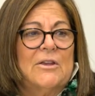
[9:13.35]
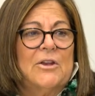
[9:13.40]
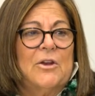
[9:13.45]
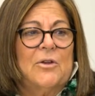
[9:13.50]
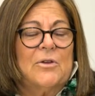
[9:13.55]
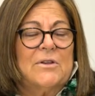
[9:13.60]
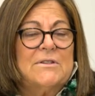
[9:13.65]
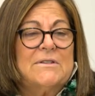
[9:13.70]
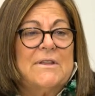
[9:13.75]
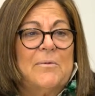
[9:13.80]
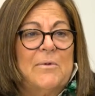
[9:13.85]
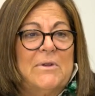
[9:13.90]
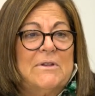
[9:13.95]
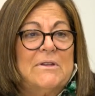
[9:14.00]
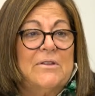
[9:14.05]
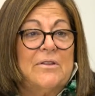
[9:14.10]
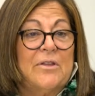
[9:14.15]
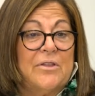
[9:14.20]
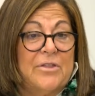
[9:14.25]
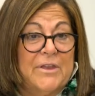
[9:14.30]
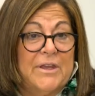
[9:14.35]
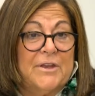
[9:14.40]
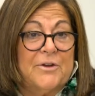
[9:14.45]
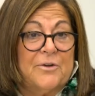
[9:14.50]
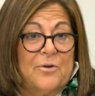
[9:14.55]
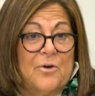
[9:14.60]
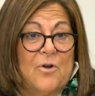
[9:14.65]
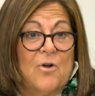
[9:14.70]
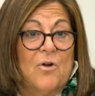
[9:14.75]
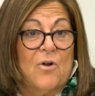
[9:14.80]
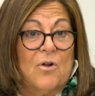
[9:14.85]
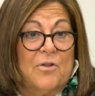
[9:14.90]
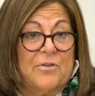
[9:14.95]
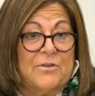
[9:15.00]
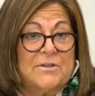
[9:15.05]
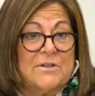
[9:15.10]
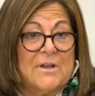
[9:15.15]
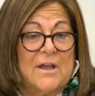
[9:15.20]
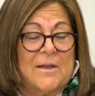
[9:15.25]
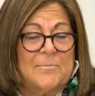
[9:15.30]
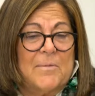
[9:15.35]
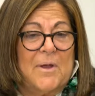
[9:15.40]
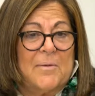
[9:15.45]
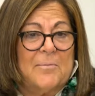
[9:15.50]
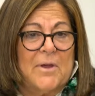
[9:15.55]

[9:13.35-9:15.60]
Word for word: you know, because they went to the theater all the time.